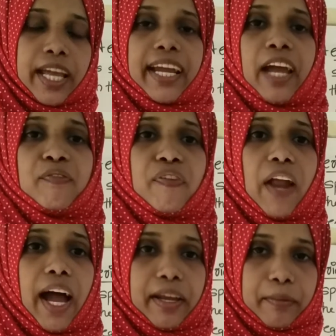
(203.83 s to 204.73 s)
They can
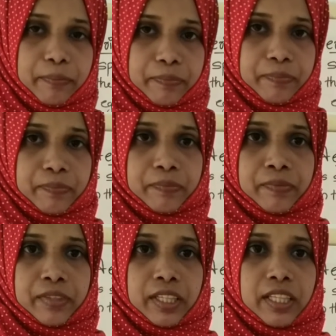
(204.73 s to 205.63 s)
fly.
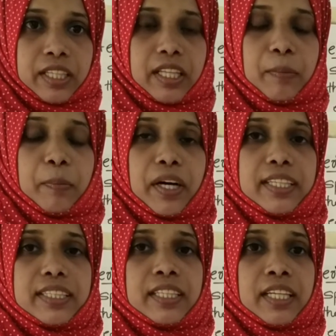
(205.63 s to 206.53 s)
The
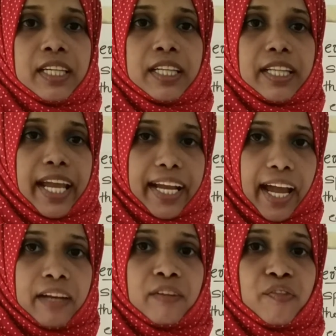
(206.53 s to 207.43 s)
birds, they
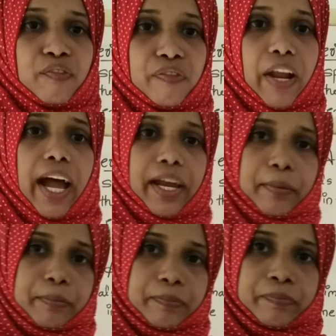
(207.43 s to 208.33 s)
can
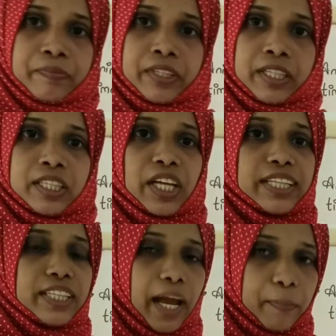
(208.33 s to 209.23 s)
fly.
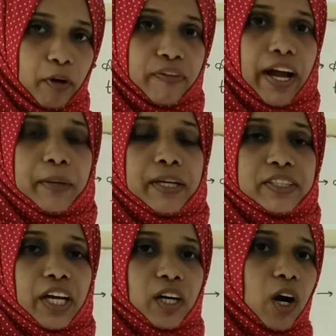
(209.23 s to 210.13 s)
Such type of
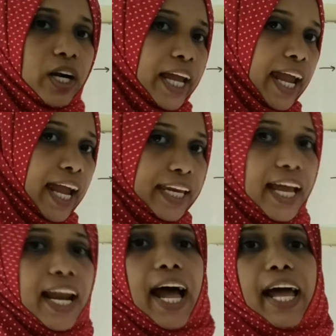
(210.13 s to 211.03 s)
animals are called
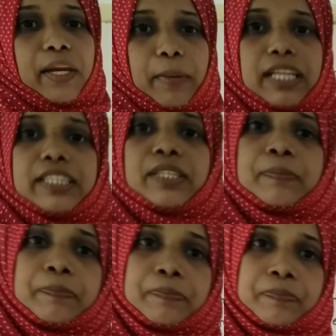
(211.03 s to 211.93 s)
aerial animals.